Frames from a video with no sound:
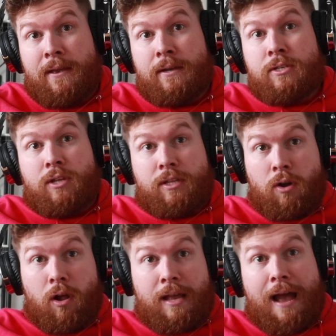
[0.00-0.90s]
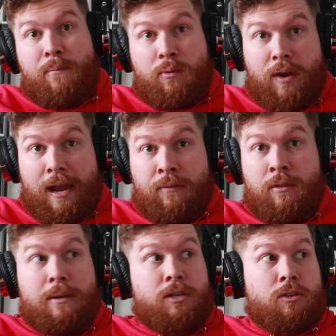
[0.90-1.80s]
So like they're all camping right out on the
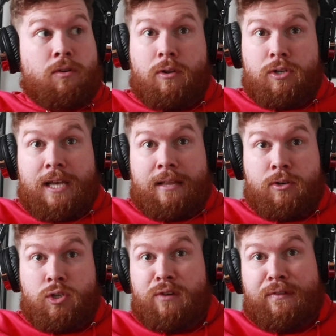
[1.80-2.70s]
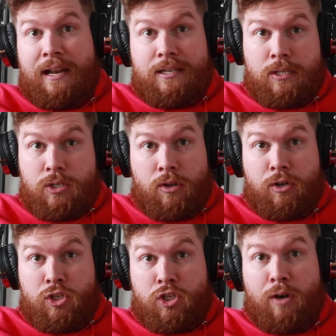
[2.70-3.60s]
beach and they're all just getting their surfing lessons or they're
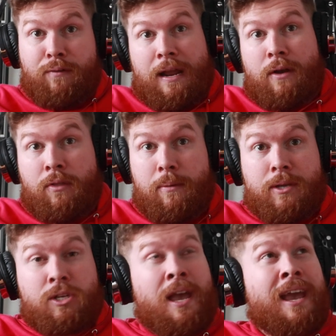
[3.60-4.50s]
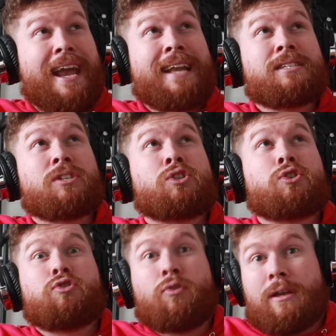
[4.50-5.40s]
just surfing out on the beach. It is a
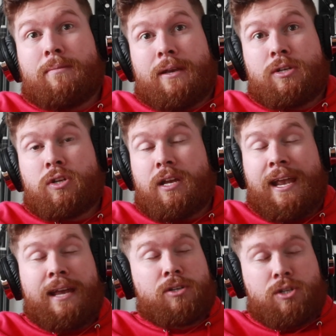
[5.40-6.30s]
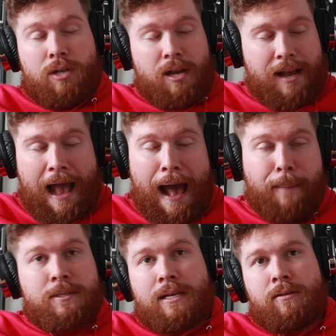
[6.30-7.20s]
stunning beach. Inch,
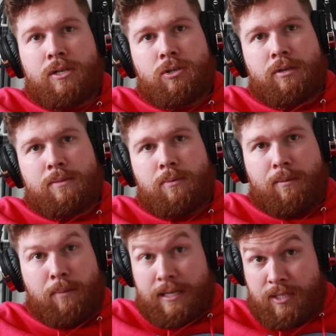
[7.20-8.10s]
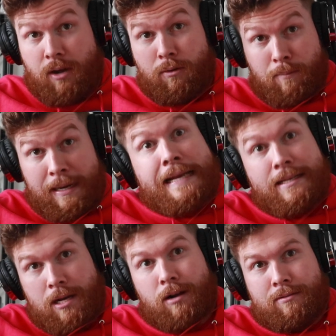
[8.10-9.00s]
absolutely stunning spot. Please go, please
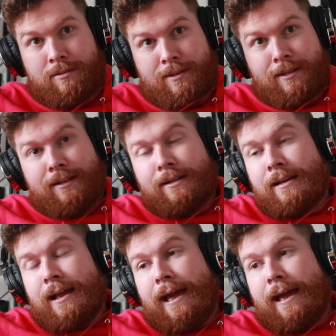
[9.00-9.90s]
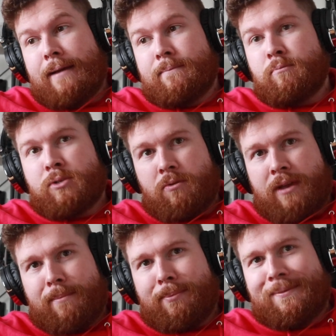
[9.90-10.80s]
go. Um, but don't
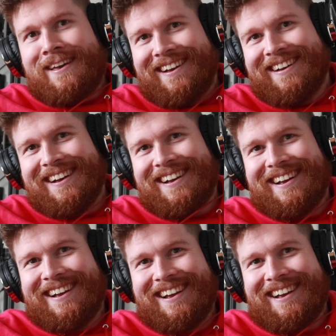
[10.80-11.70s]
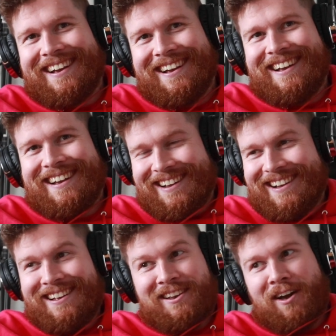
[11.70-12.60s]
camp.
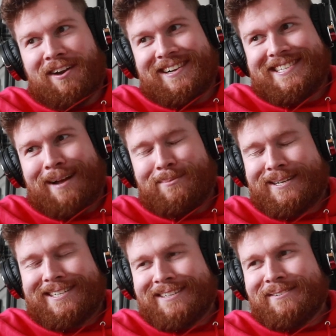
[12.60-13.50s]
Not a nice campsite.